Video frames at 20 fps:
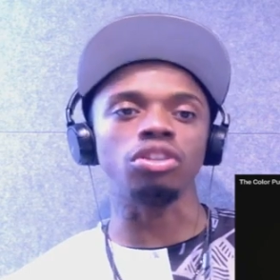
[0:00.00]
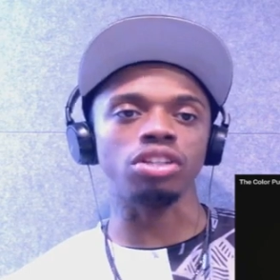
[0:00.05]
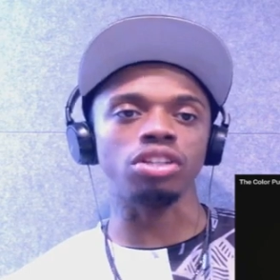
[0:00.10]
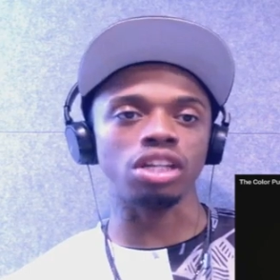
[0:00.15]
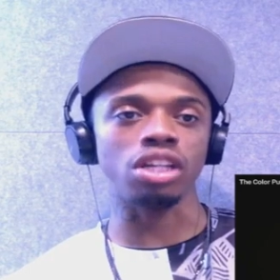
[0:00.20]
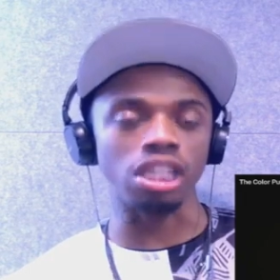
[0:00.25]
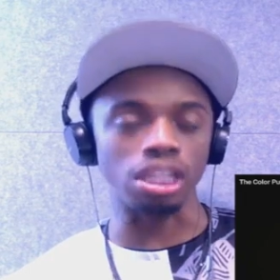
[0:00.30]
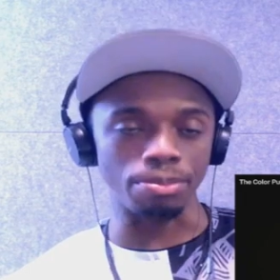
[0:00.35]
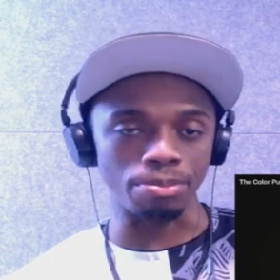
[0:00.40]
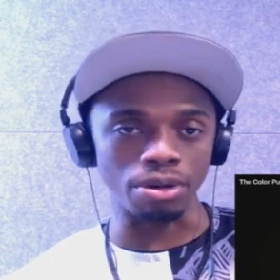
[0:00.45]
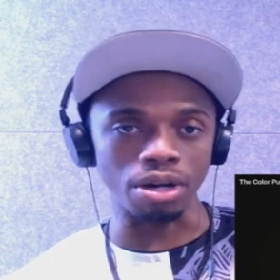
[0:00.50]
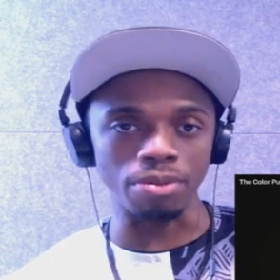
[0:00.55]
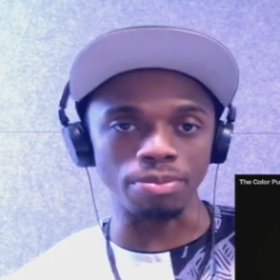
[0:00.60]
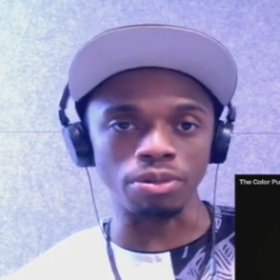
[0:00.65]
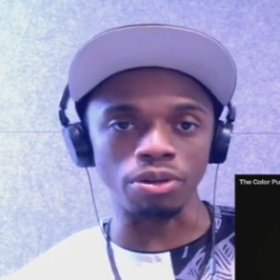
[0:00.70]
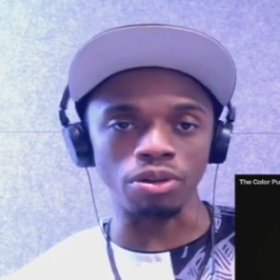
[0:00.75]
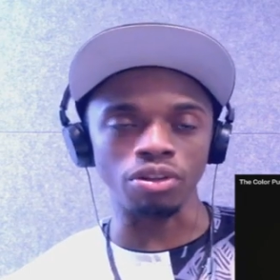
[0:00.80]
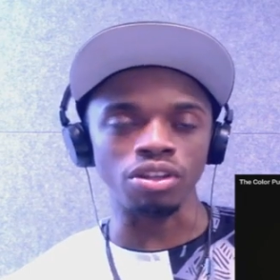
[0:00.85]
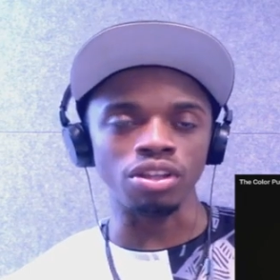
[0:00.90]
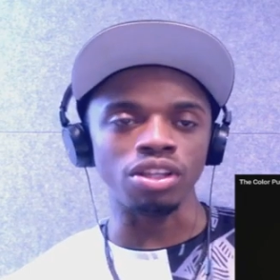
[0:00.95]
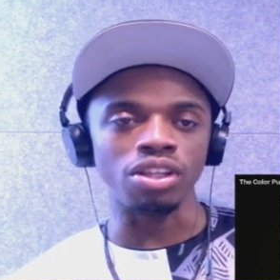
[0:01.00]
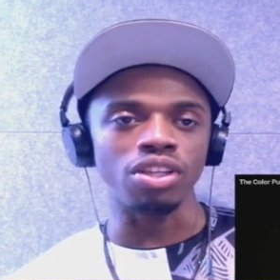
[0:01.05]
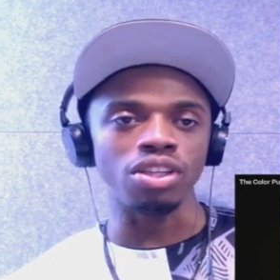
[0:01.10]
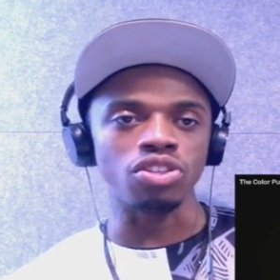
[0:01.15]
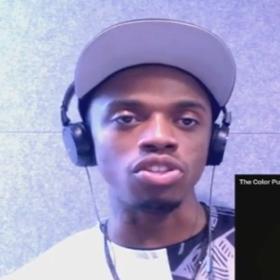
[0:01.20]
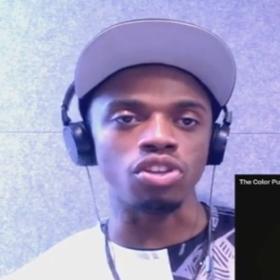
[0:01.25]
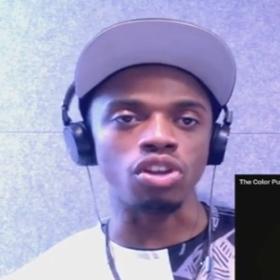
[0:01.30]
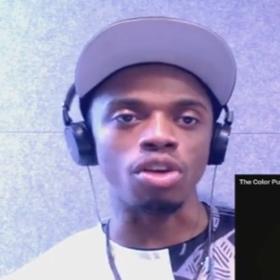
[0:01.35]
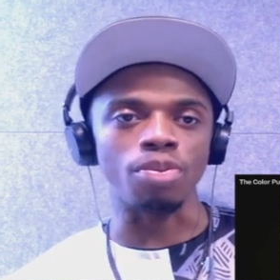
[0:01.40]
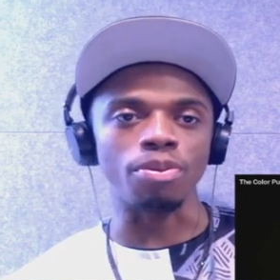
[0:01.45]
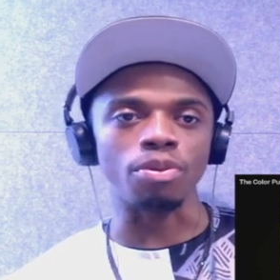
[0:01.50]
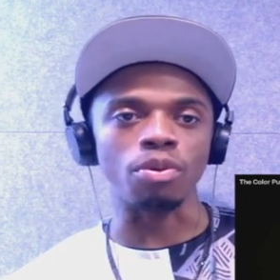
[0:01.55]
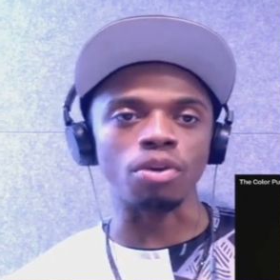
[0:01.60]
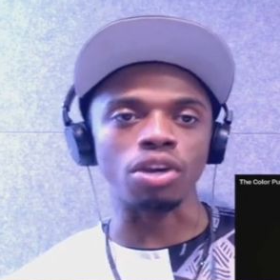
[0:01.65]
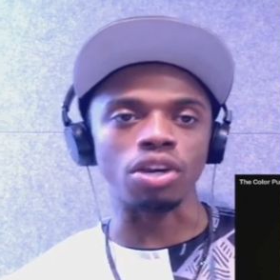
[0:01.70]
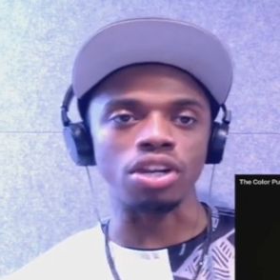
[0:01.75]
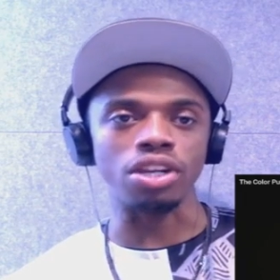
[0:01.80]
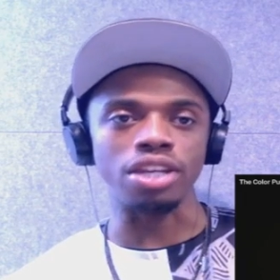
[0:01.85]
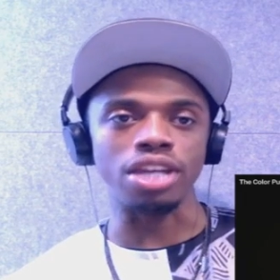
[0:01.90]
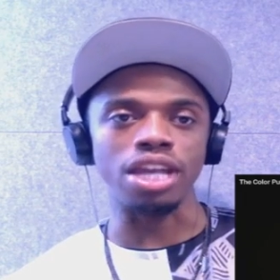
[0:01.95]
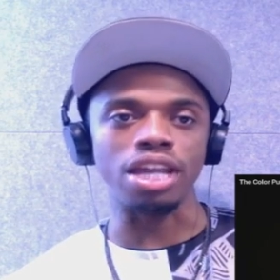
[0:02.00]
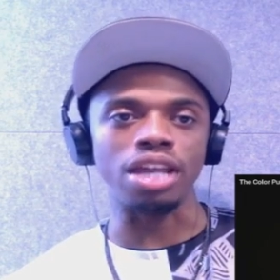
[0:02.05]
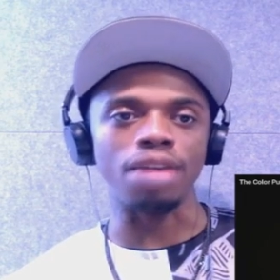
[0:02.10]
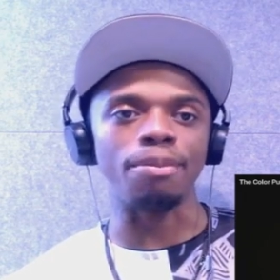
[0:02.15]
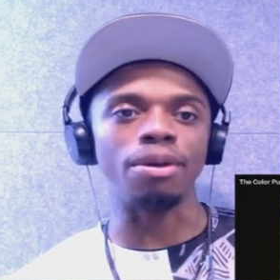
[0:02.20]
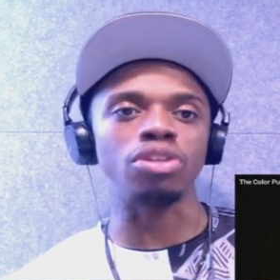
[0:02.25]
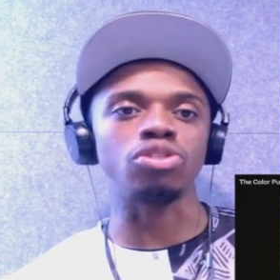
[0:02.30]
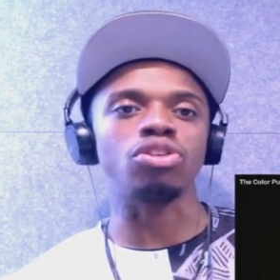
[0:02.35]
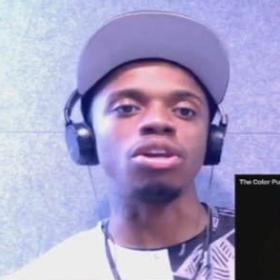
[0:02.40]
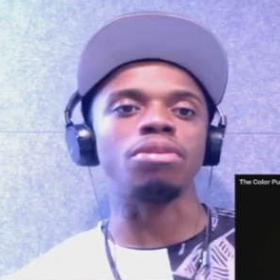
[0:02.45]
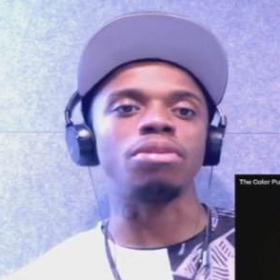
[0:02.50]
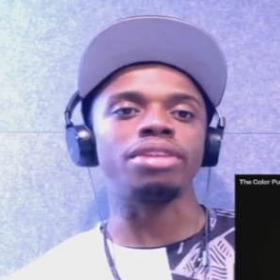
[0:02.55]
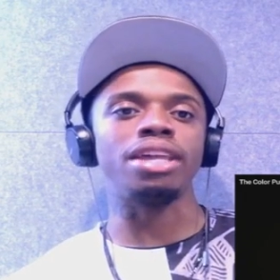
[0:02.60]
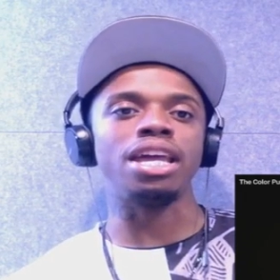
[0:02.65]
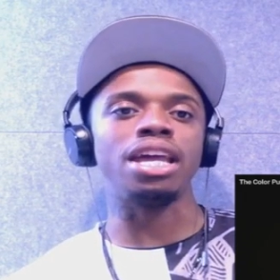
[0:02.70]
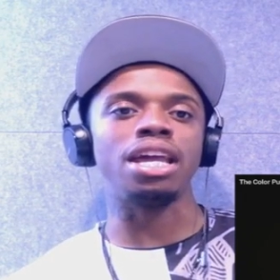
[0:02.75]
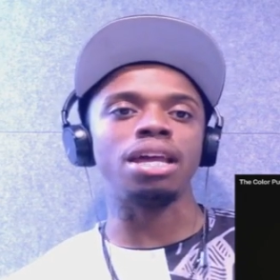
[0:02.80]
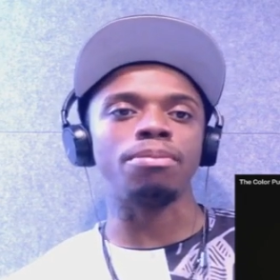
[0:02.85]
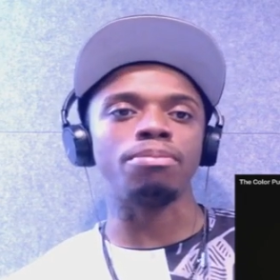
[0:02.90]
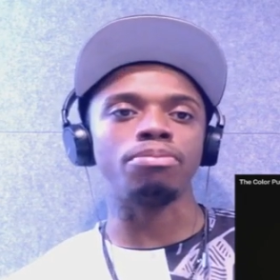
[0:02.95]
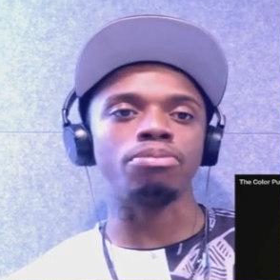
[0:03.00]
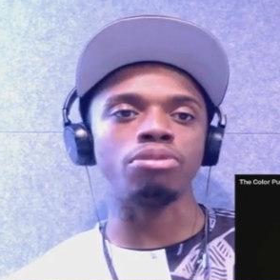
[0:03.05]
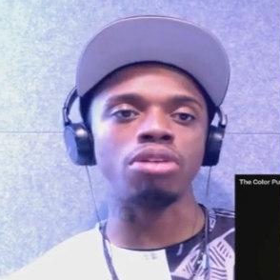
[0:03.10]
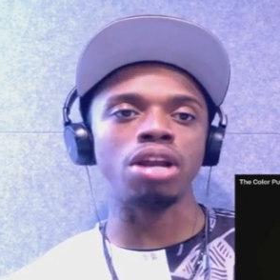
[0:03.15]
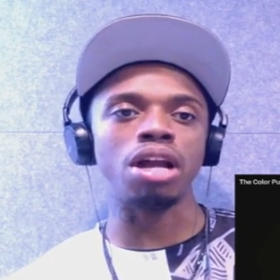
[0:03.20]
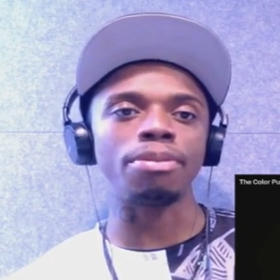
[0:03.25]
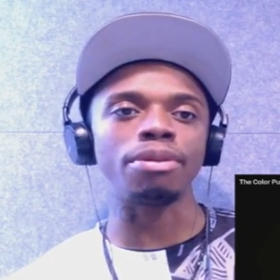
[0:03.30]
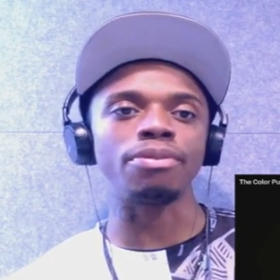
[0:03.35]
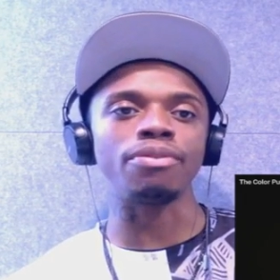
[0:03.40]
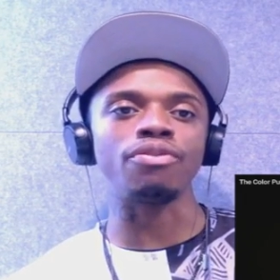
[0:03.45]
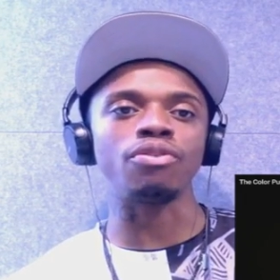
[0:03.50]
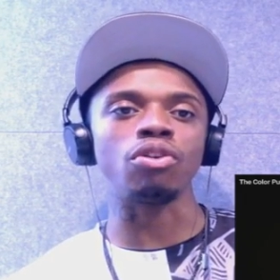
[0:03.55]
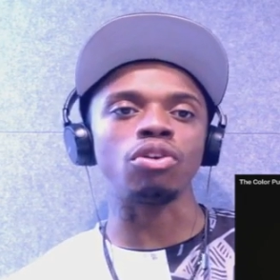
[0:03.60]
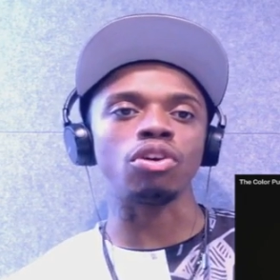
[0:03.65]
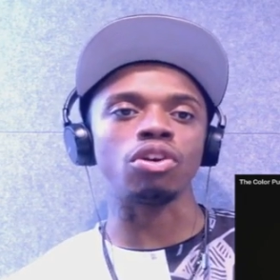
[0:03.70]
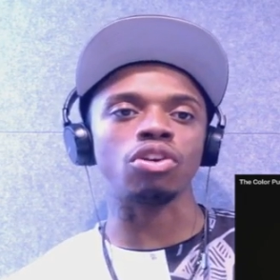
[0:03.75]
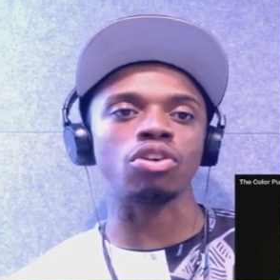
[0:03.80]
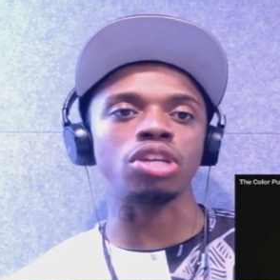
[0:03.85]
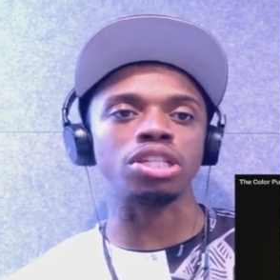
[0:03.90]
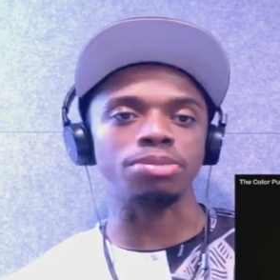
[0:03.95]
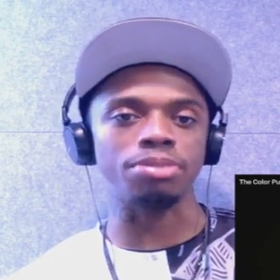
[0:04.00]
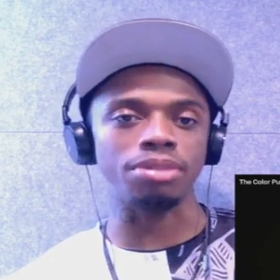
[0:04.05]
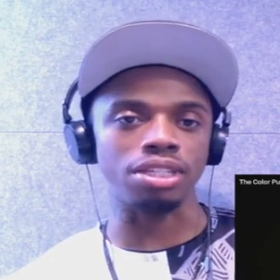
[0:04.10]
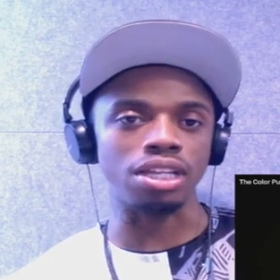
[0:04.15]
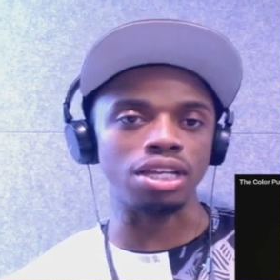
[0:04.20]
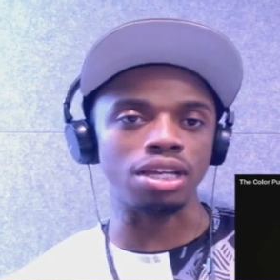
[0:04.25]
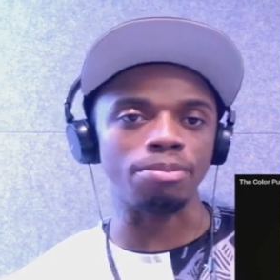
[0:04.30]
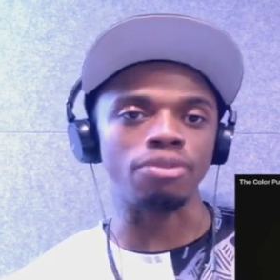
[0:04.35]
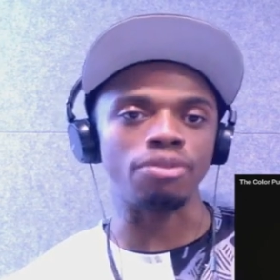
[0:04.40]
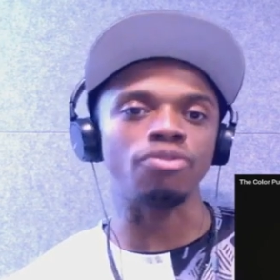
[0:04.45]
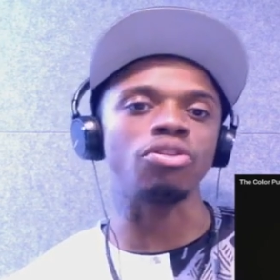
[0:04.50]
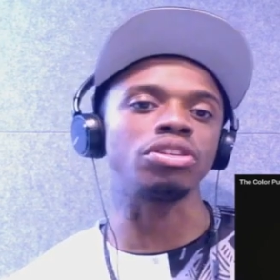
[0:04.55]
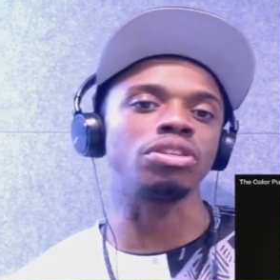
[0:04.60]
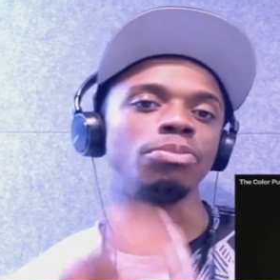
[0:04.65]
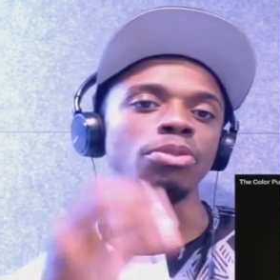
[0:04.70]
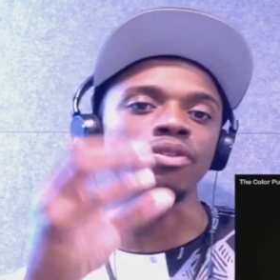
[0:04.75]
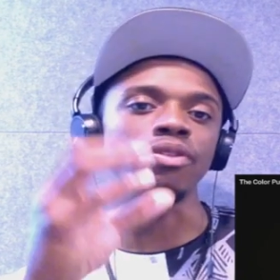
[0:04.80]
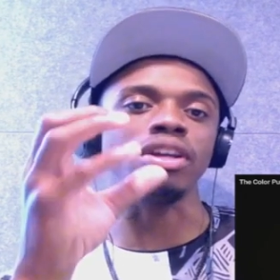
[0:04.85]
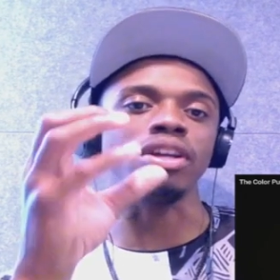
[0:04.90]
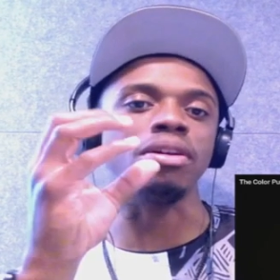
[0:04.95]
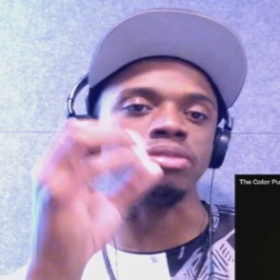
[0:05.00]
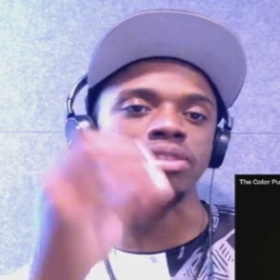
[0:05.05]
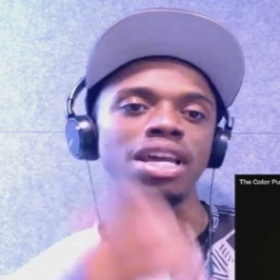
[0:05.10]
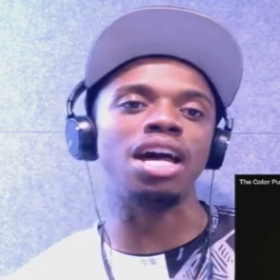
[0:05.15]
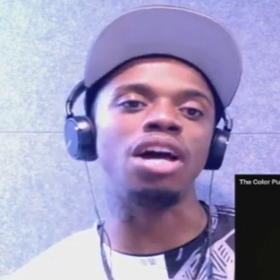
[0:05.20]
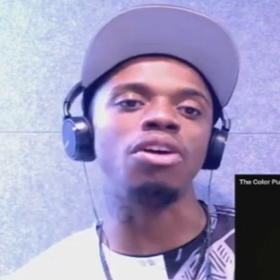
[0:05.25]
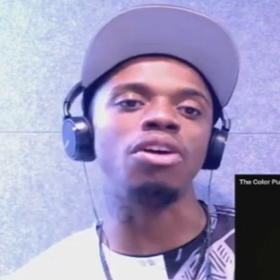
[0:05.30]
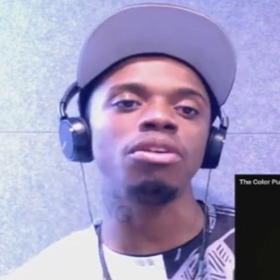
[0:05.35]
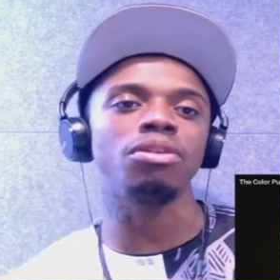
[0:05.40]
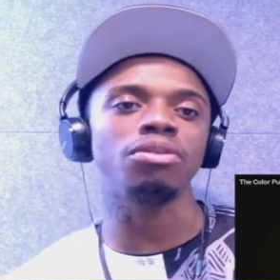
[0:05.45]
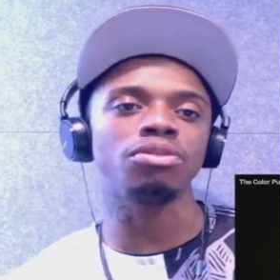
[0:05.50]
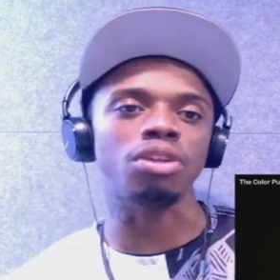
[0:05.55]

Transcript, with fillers: Color Purple. So I'll be working on that. I'm about to drop that probably before Christmas comes, before the movie comes out.